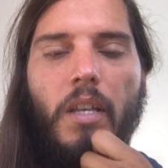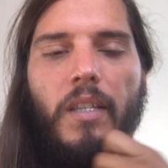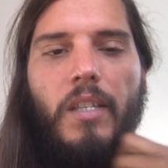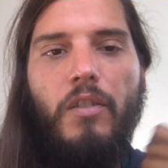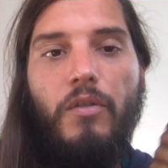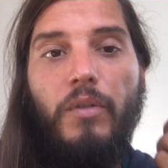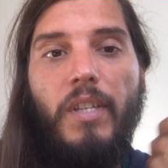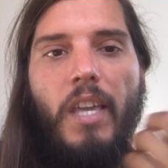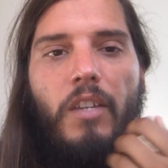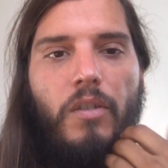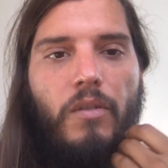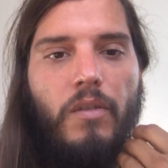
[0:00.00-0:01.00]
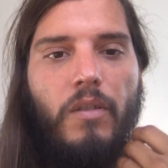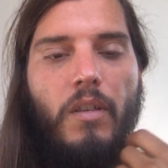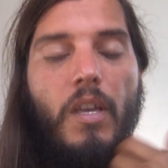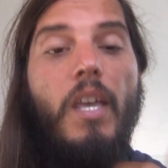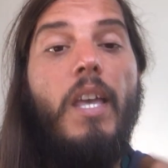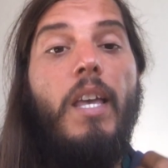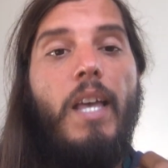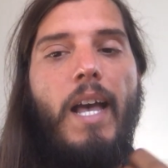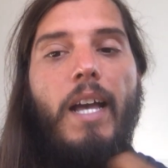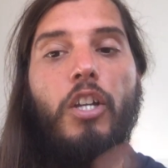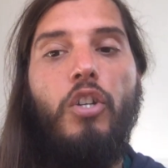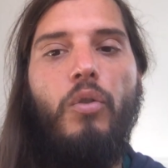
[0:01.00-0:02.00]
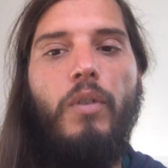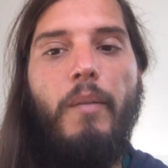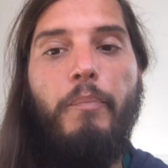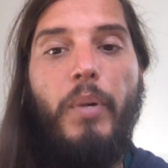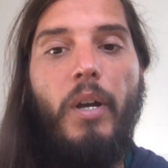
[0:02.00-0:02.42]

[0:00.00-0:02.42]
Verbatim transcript: these creations are good and